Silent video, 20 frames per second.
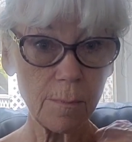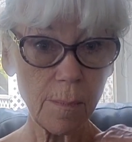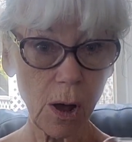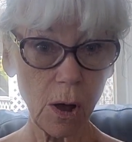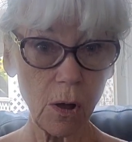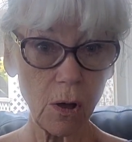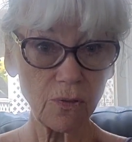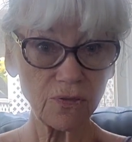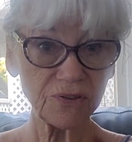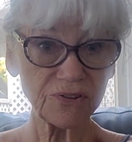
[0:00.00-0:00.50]
them
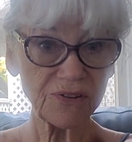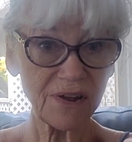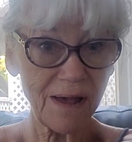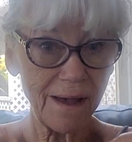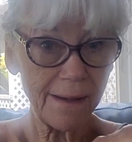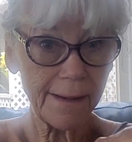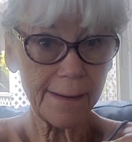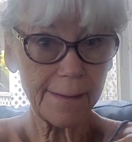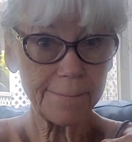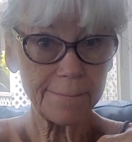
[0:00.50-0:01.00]
all the
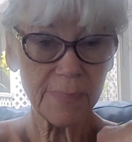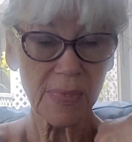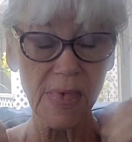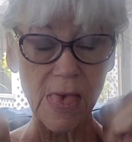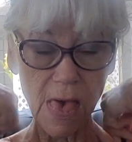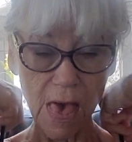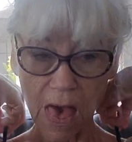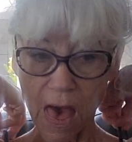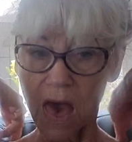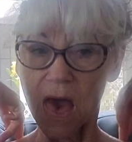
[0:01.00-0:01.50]
time.
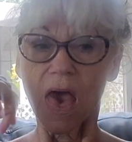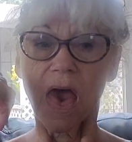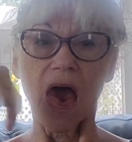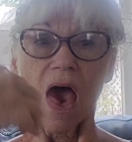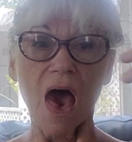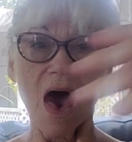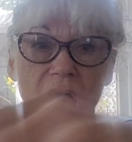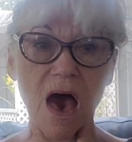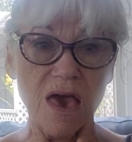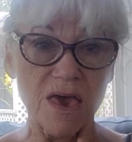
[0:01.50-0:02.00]

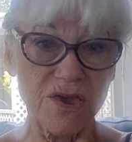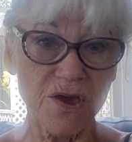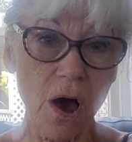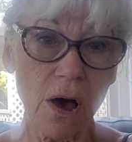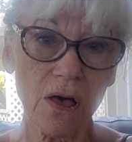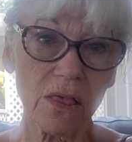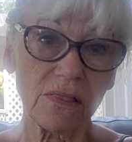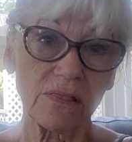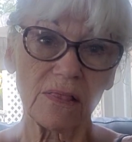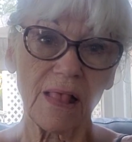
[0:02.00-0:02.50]

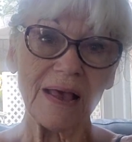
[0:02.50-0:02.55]
Y'all,